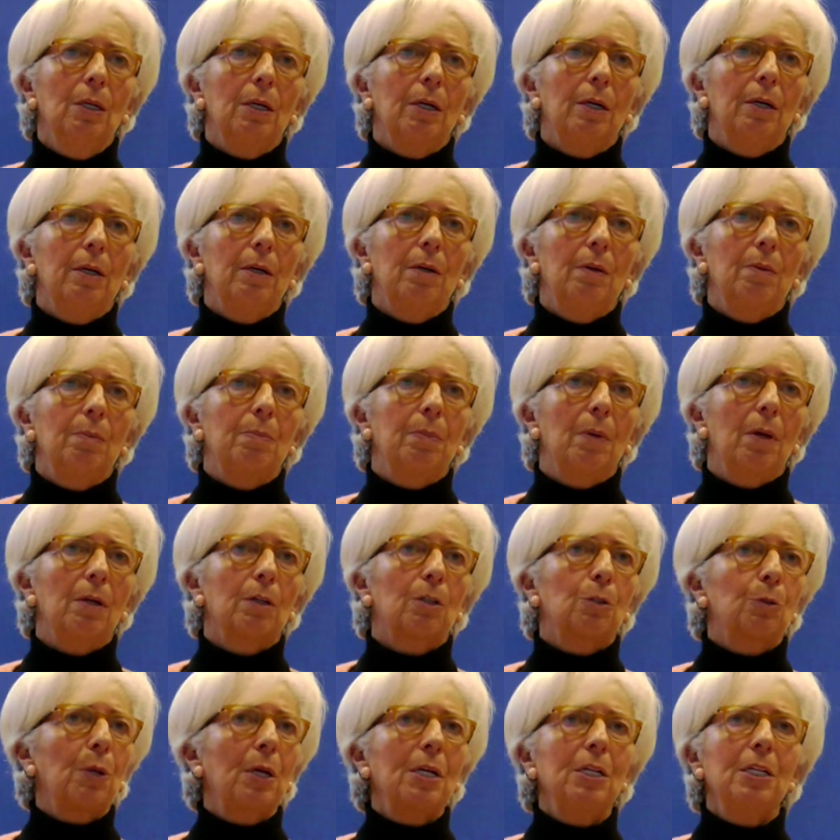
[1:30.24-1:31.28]
Uh,
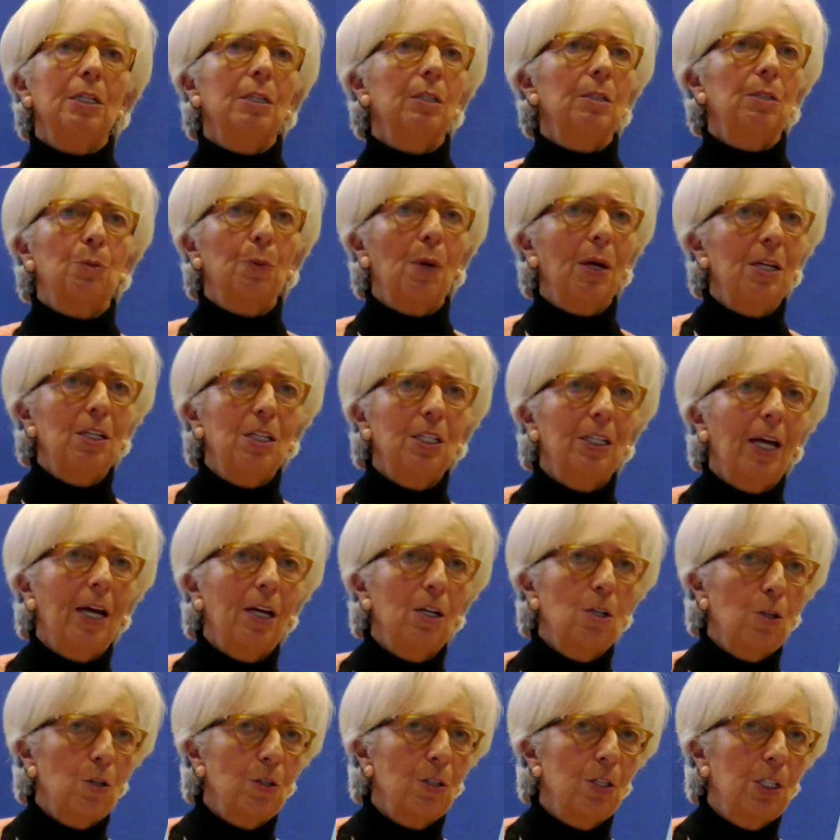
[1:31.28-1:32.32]
credit rating
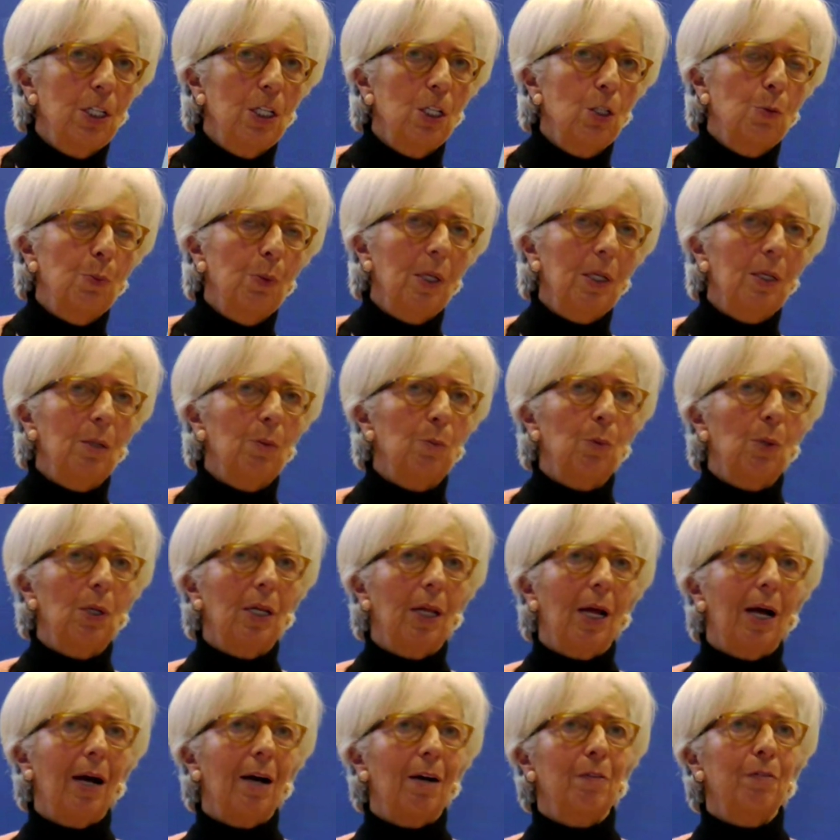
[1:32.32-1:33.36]
agencies will,
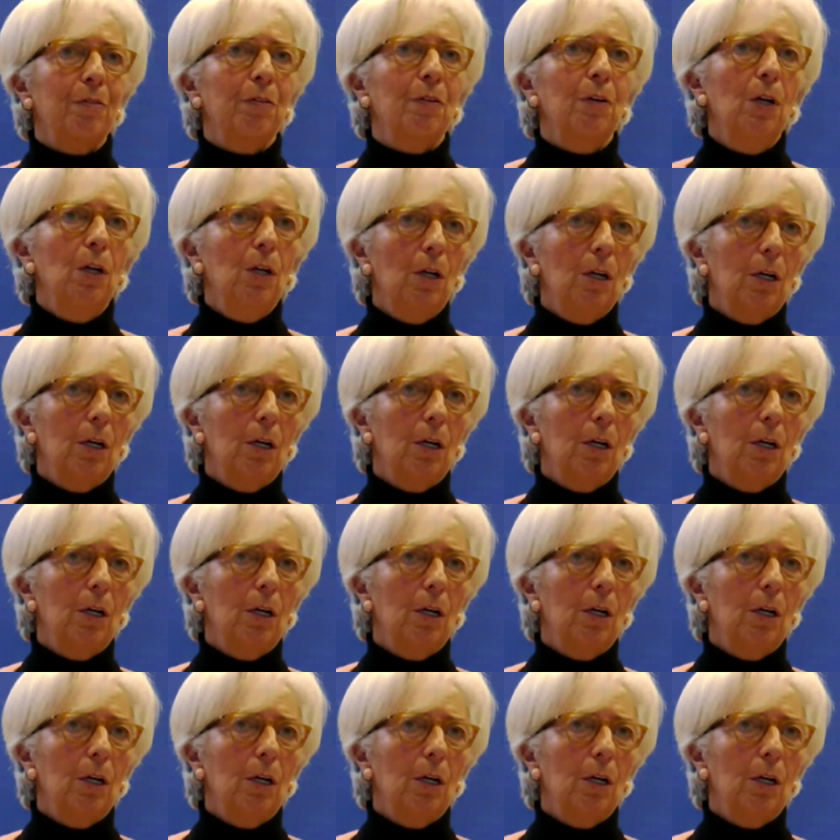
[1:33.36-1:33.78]
will have